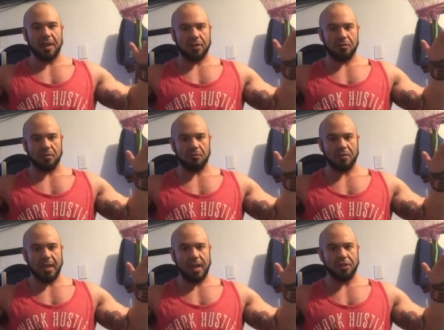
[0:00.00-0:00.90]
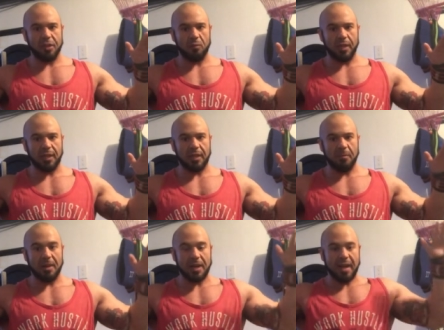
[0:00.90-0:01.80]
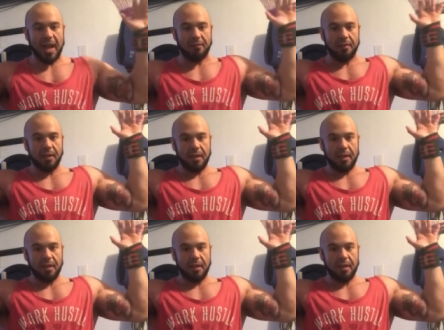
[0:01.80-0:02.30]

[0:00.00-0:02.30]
external rotation where they, they might not have